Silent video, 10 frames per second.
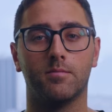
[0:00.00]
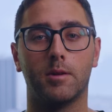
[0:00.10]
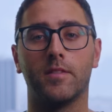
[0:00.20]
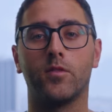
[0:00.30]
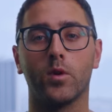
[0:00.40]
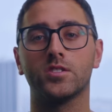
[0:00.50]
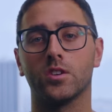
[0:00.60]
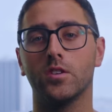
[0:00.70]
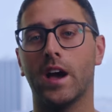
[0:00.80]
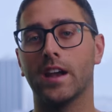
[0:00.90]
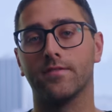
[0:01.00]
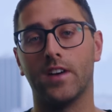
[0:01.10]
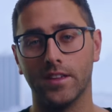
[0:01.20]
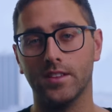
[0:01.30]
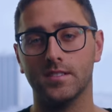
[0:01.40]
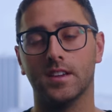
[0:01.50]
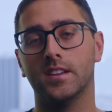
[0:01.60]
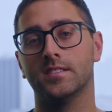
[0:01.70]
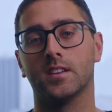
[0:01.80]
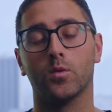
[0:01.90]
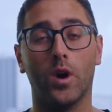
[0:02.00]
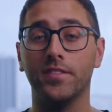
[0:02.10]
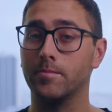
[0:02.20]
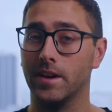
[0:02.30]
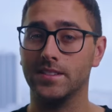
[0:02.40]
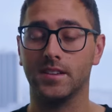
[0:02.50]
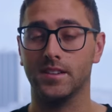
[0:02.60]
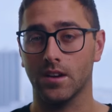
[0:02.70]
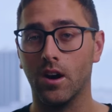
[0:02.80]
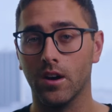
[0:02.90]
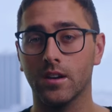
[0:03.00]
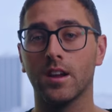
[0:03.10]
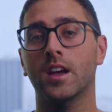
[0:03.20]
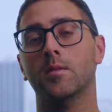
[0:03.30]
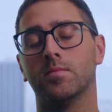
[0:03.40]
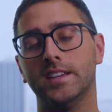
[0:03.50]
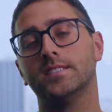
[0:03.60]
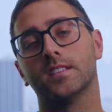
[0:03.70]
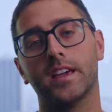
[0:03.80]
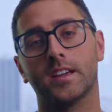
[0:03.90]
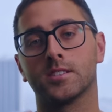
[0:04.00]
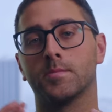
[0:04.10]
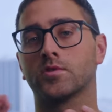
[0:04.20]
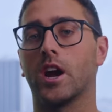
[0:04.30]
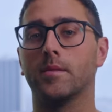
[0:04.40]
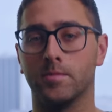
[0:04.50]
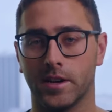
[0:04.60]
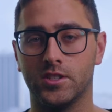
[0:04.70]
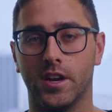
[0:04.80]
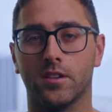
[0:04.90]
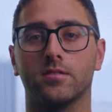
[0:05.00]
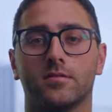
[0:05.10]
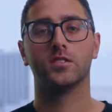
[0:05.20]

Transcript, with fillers: But before I show you how to find these cities and what the best cities are, please like and subscribe to my channel.